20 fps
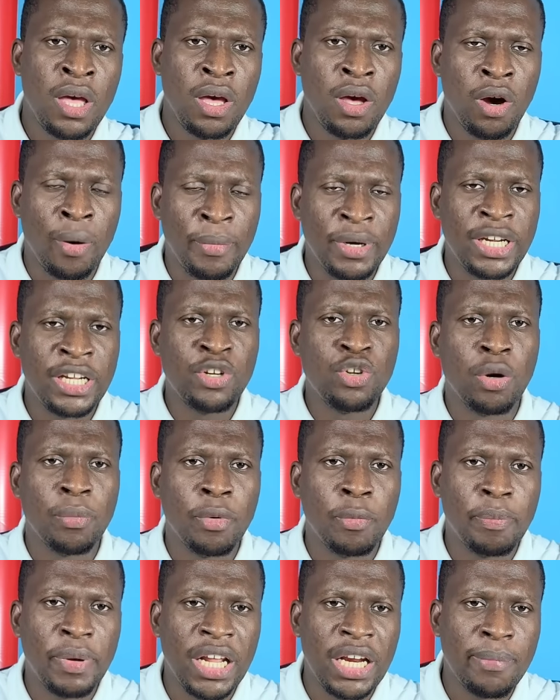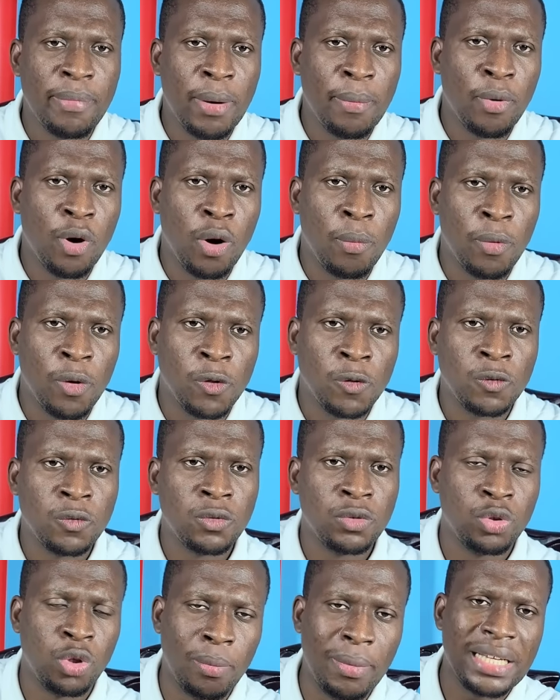almost the day, almost pay the more.
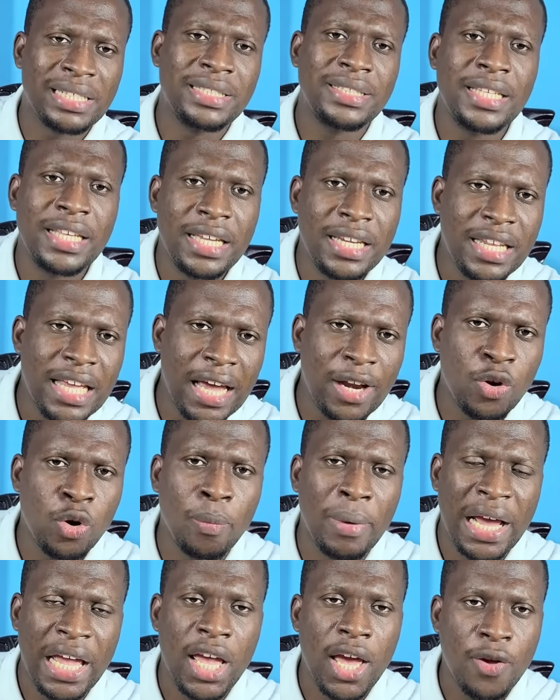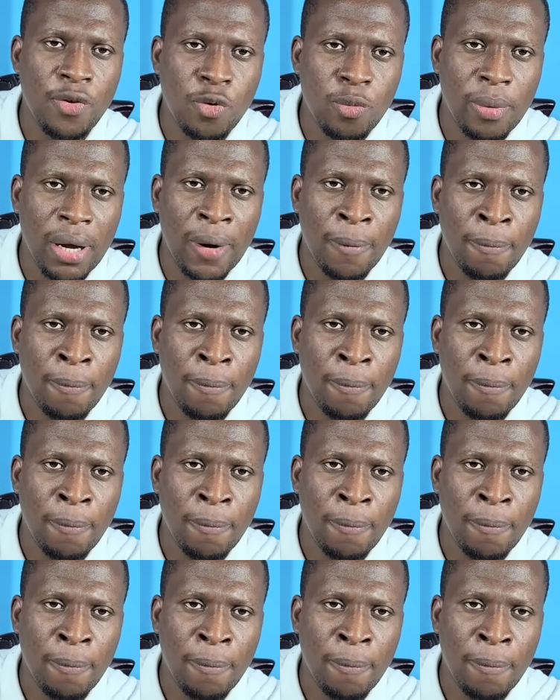normal stadium, normal year,